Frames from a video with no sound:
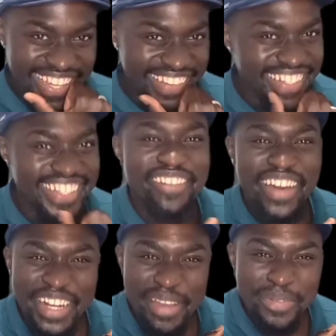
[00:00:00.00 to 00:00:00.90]
Wale
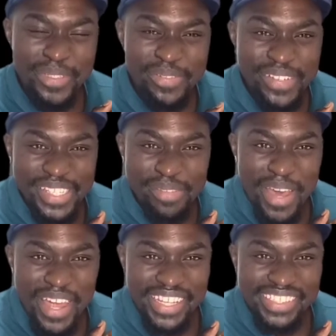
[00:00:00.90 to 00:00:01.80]
warembo squeeze
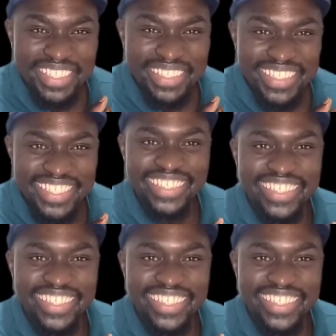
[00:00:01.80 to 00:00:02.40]
bana nyinyi.